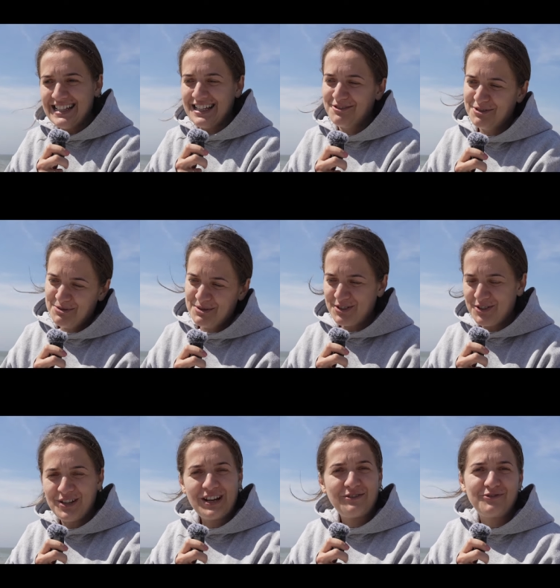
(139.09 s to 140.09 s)
and we were
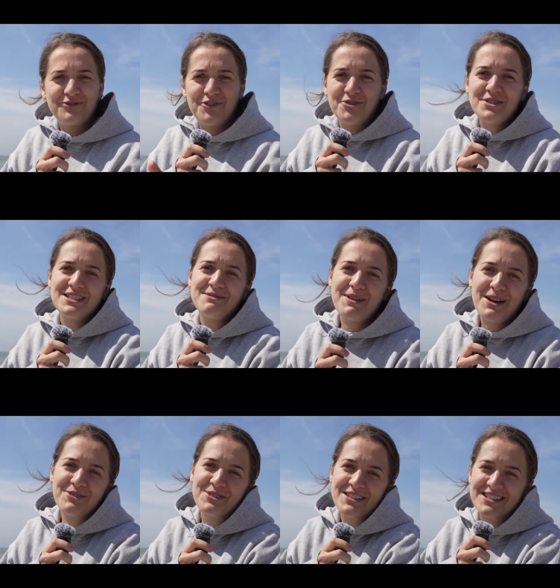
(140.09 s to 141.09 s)
going in forwards and
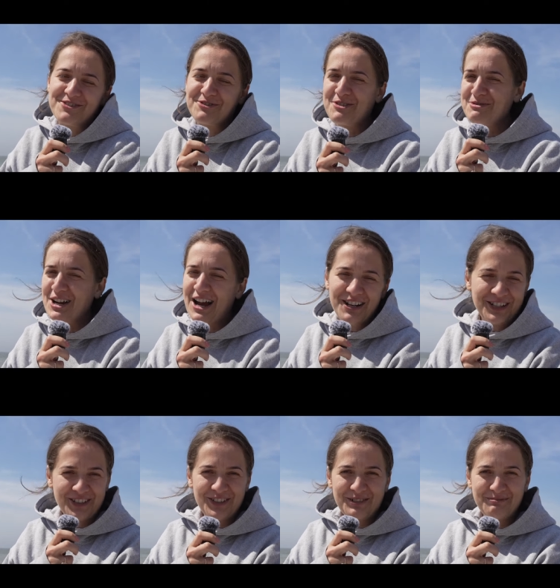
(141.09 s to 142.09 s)
backwards and we were
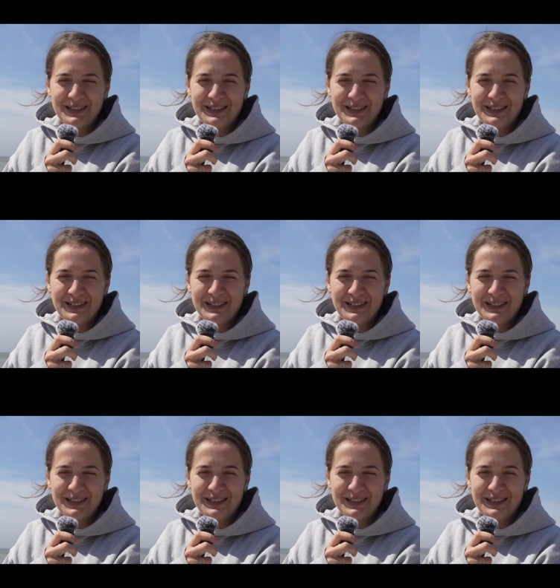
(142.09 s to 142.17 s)
arguing,